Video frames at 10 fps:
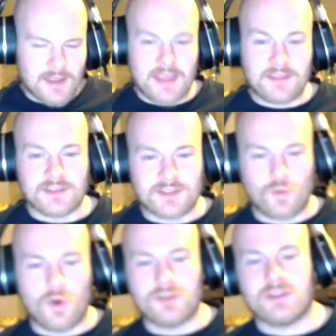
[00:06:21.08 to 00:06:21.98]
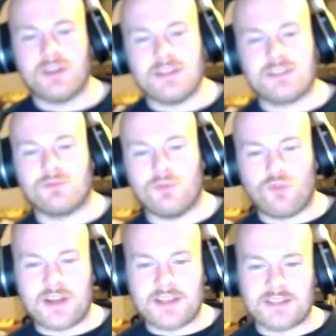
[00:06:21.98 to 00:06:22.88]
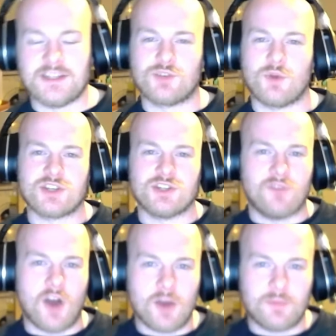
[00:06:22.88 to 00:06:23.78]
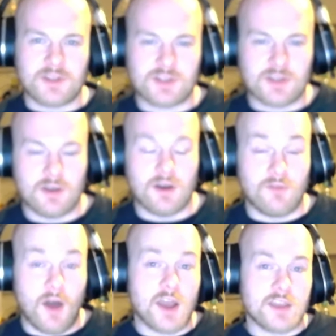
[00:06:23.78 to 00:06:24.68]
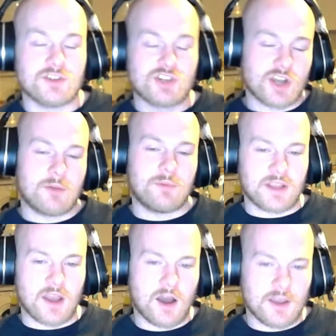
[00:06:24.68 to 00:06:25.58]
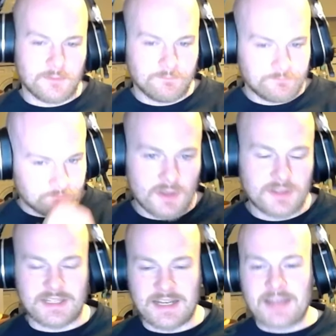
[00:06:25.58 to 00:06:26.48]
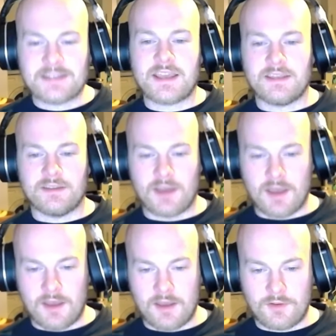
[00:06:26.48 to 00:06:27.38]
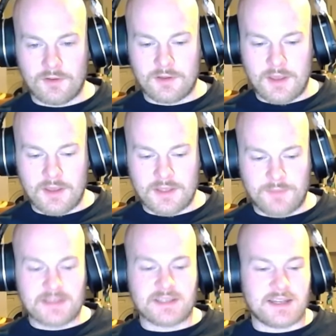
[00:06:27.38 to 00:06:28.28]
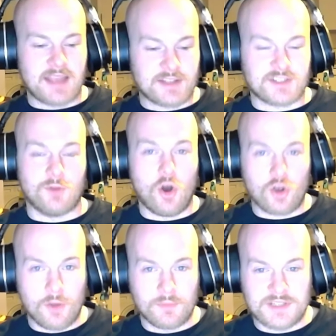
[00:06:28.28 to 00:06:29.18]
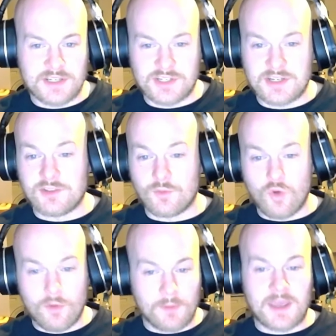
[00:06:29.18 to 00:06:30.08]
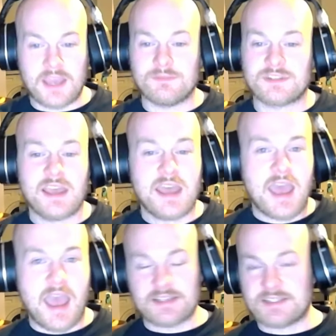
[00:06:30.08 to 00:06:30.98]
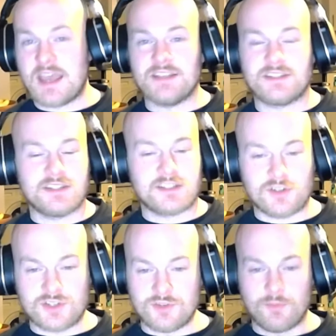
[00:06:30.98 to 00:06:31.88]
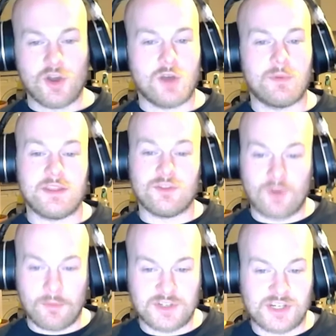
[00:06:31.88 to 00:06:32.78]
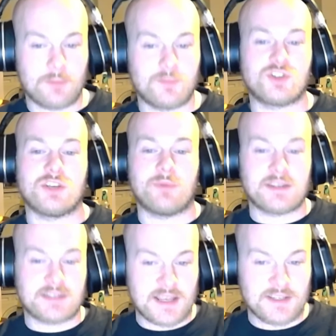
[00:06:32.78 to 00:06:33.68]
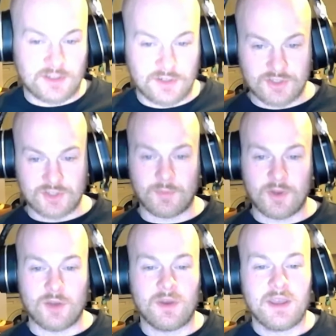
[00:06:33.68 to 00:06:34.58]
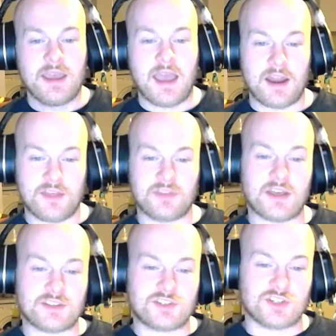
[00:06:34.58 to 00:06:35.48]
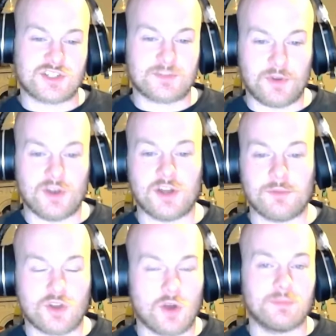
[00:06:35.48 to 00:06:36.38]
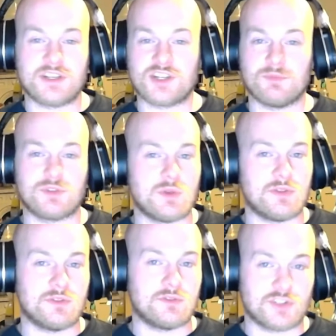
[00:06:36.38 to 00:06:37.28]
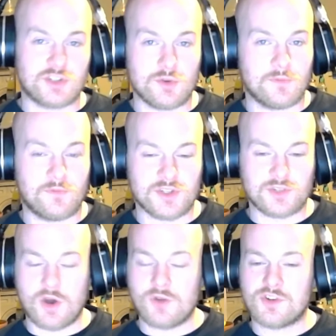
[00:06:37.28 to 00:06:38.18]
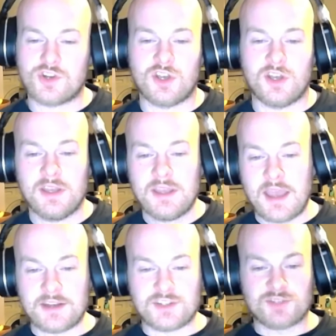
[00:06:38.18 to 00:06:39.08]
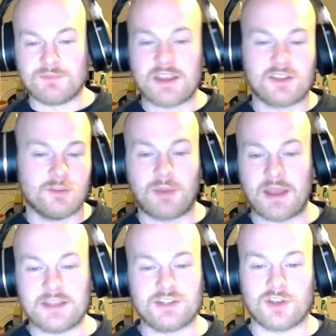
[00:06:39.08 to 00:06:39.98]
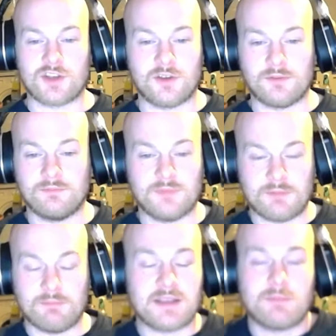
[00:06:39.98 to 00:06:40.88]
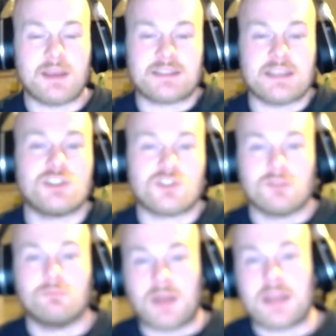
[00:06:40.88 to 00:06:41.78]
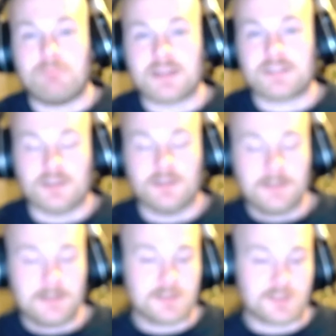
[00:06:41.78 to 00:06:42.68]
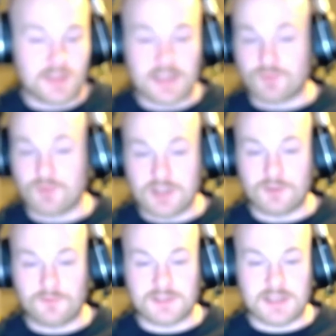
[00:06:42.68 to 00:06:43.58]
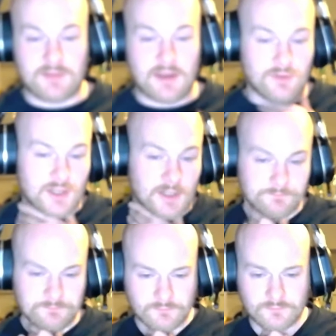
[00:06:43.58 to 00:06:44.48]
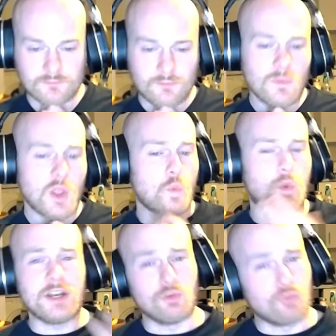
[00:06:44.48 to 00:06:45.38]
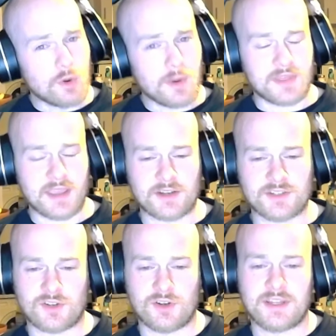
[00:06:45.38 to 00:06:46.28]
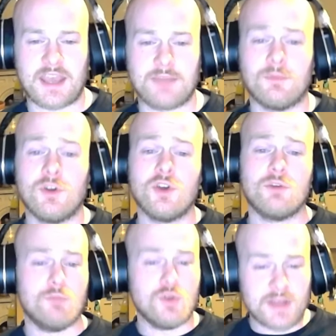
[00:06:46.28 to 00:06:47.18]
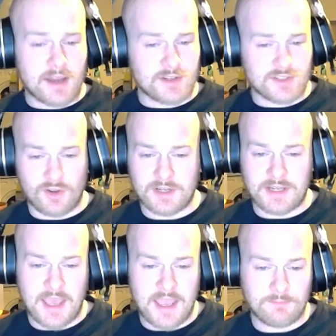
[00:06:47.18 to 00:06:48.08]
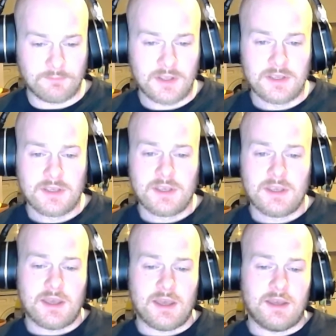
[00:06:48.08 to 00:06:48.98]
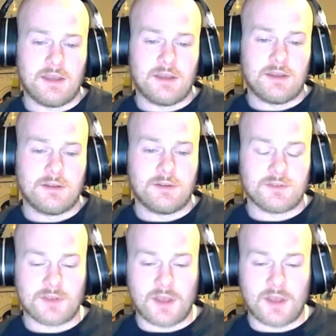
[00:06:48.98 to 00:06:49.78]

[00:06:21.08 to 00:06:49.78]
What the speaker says: in the squad is really a situation of iron sharpening iron. Dialanda has basically had some hot competition in the warm-up games. Esterhuizen has looked superb. In the Rugby Championship, Esterhuizen looks superb. And I think that's just spurred up the competition between the two of them for the 12 shirt. And it's just making them play each other. It makes each of them play better. So that's really good for South Africa. Willie Leroux, I think, had a solid game. Moodie had a solid game. Many